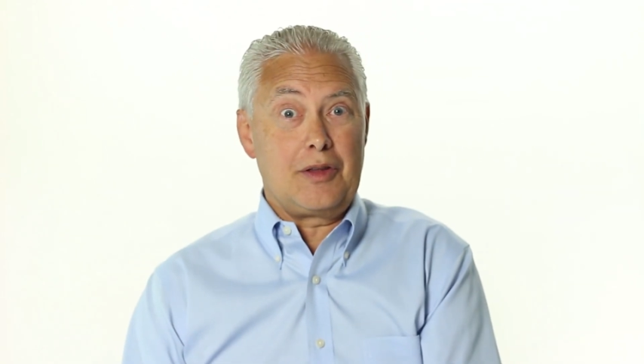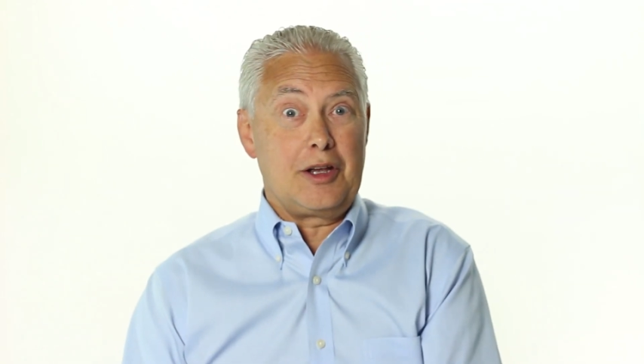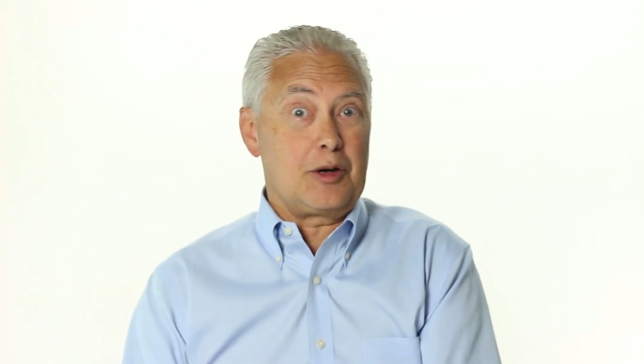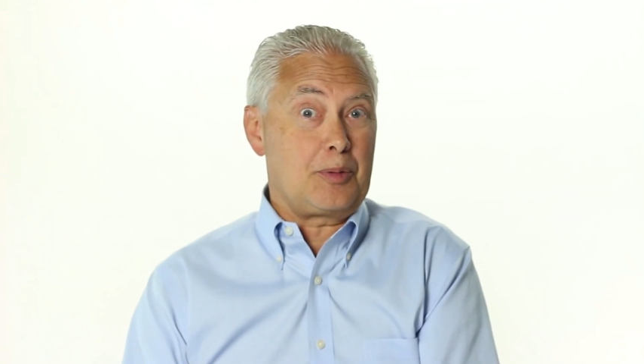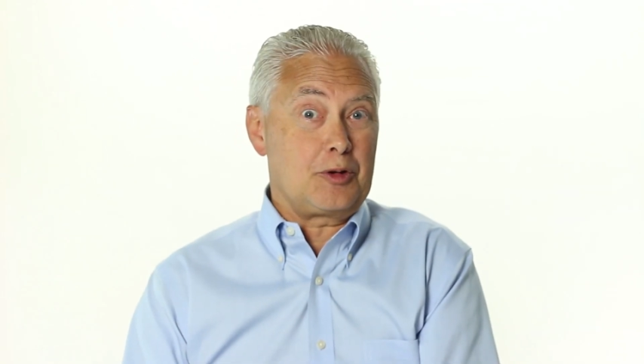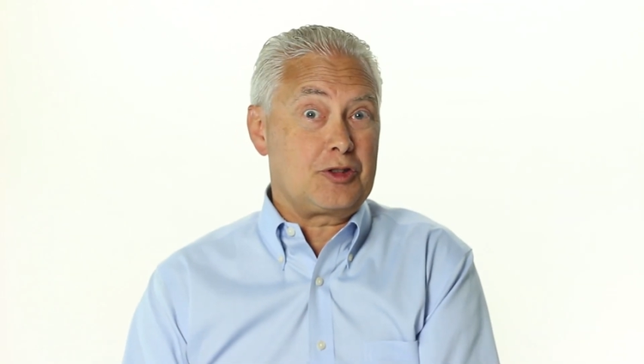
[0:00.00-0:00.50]
the
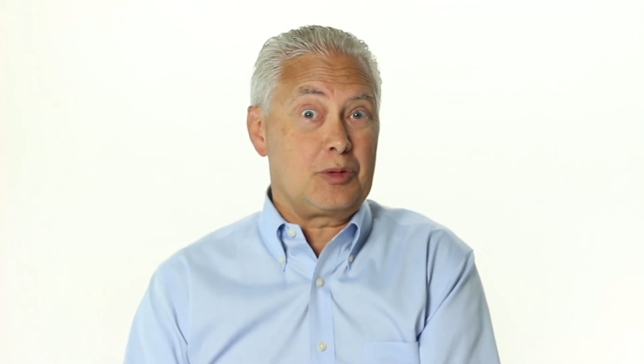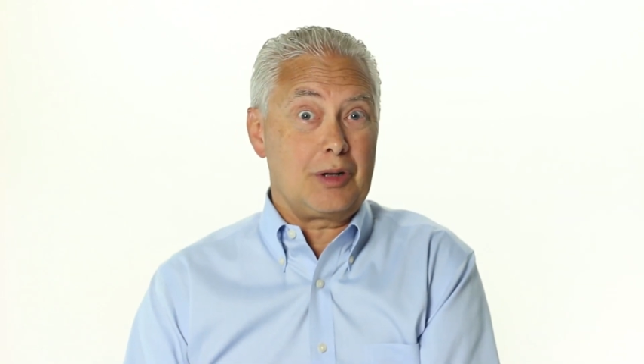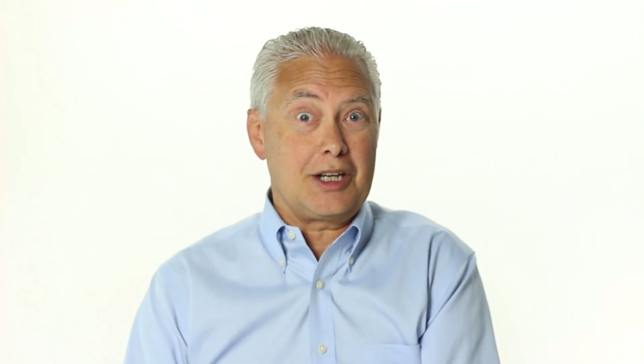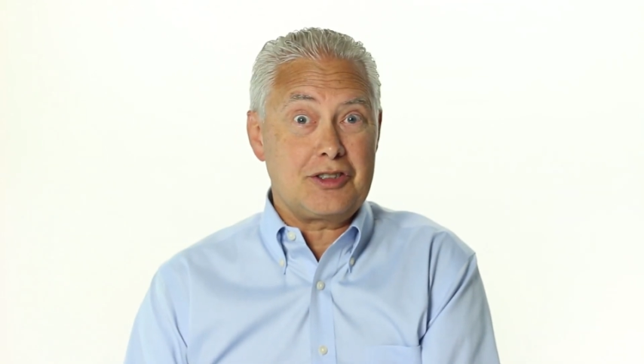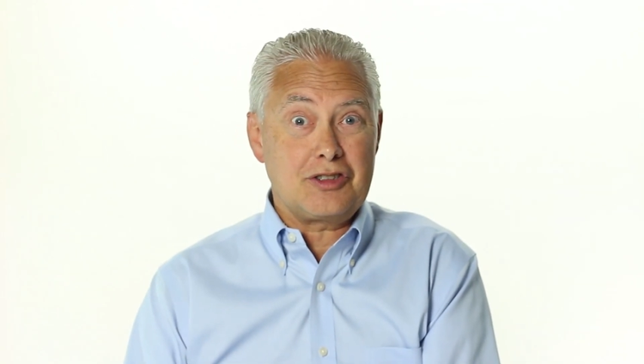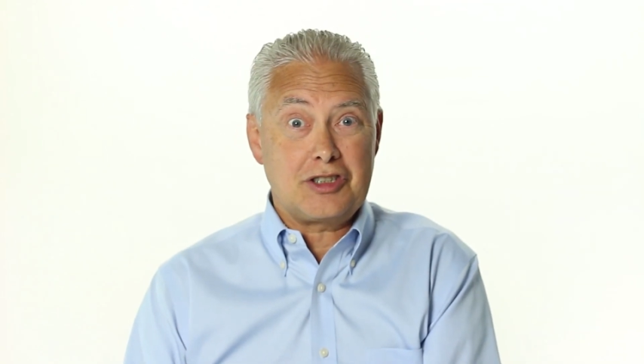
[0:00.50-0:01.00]
interpersonal
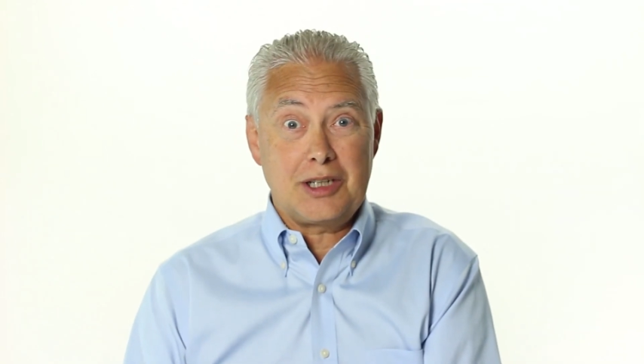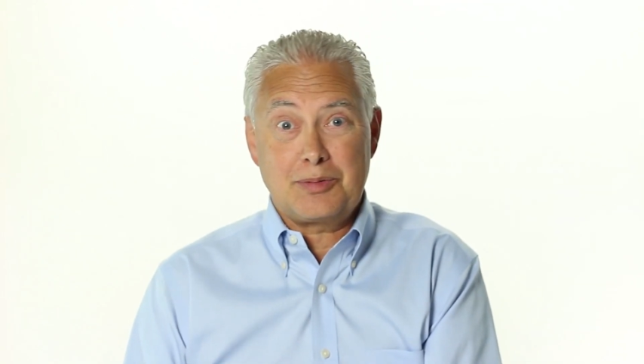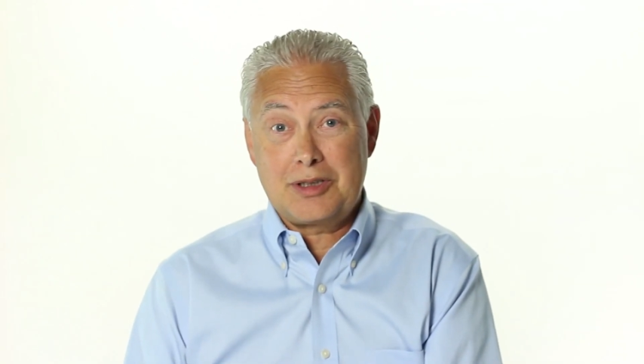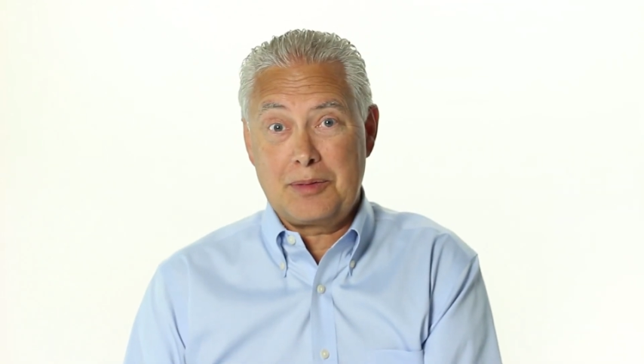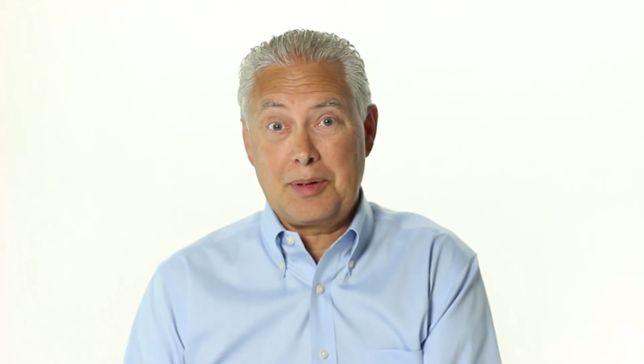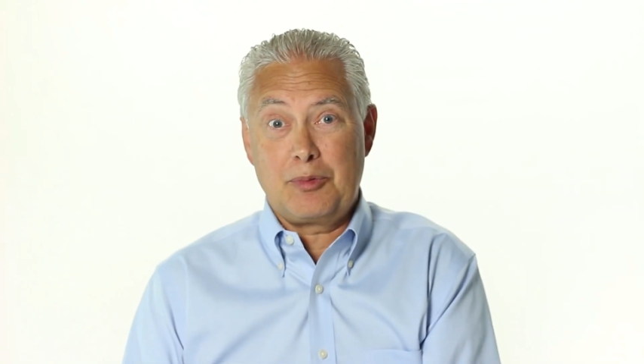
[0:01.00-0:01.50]

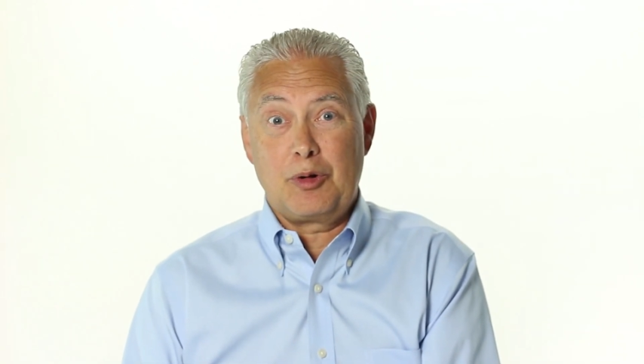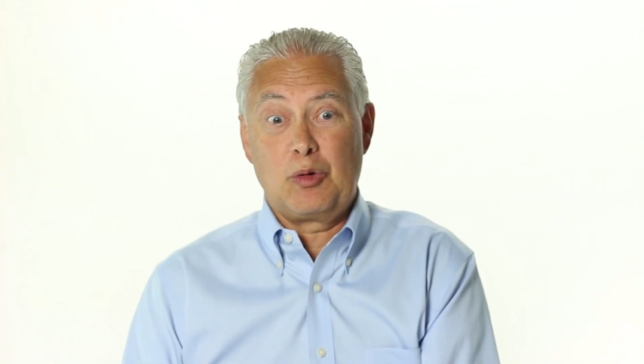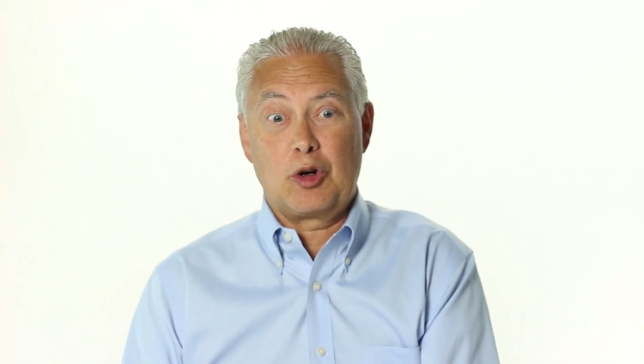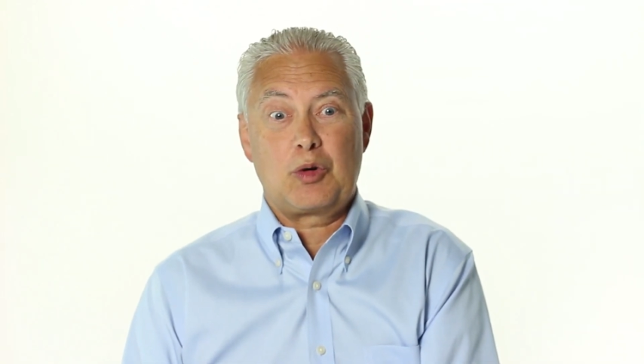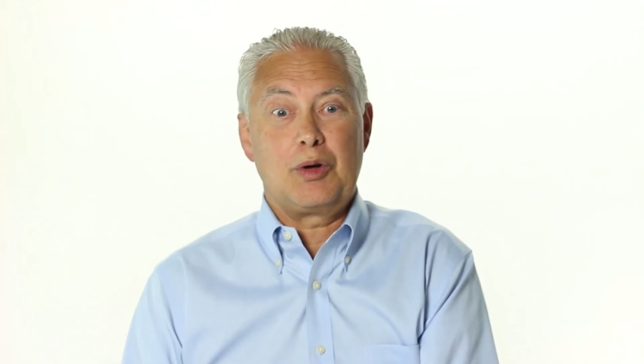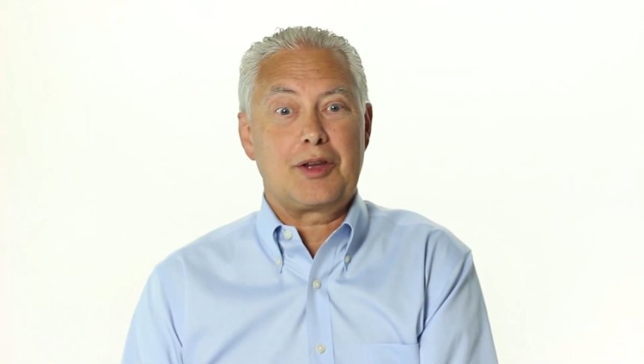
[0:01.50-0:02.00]
relationships and the people we
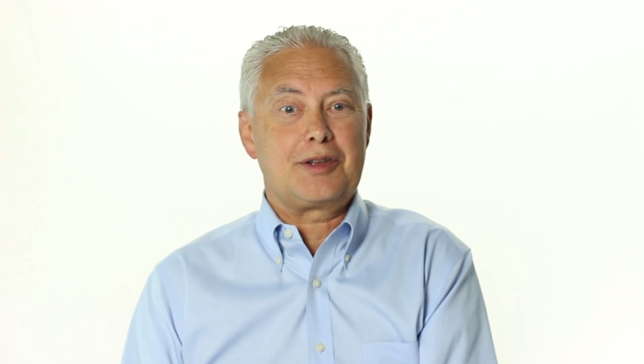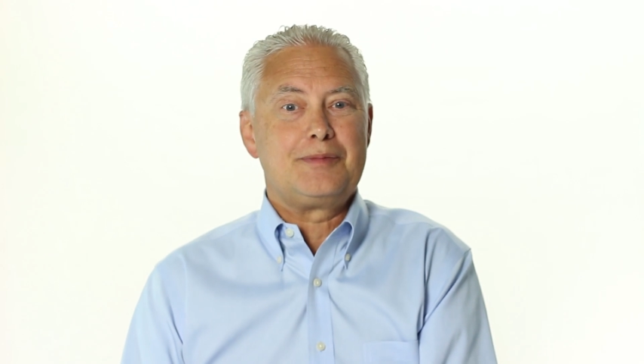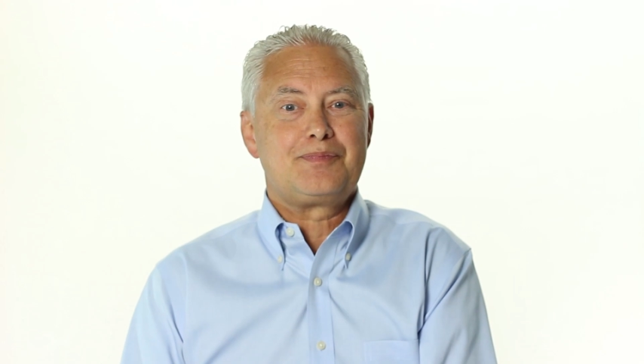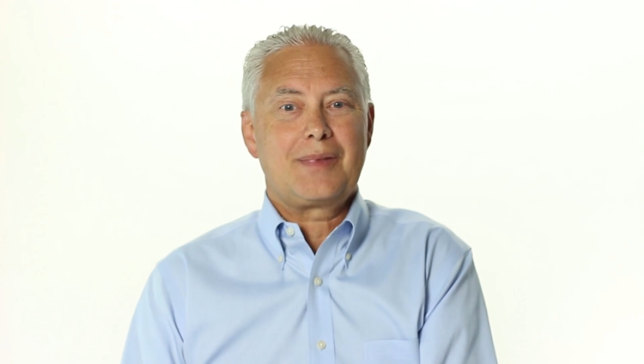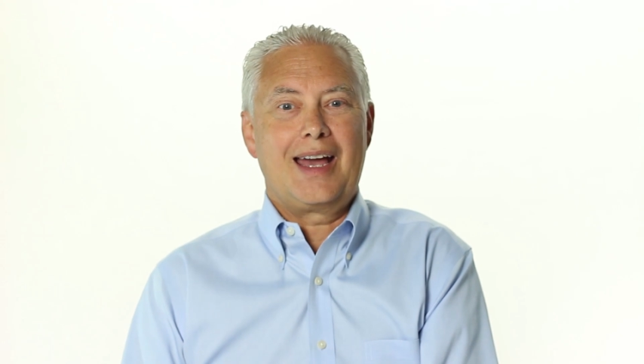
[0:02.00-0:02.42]
work with.